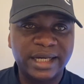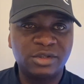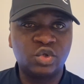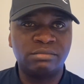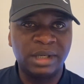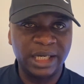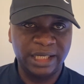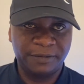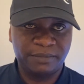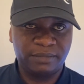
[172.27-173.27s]
down to
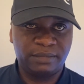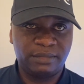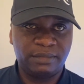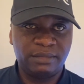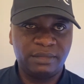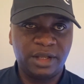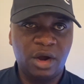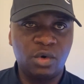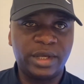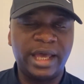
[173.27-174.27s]
money.
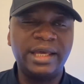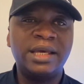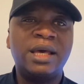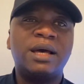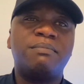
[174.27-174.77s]
Okay?